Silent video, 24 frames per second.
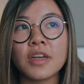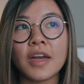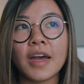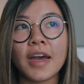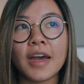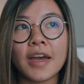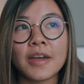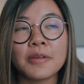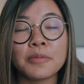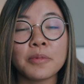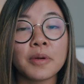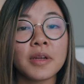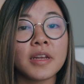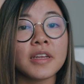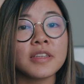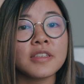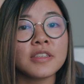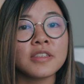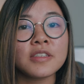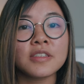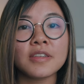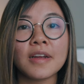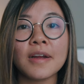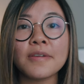and what I
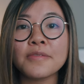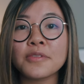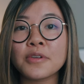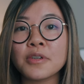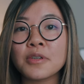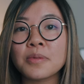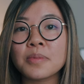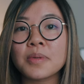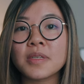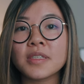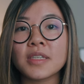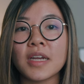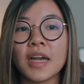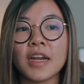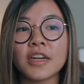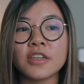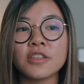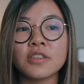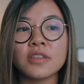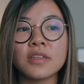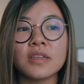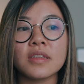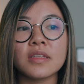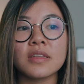discovered was
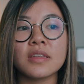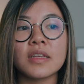actually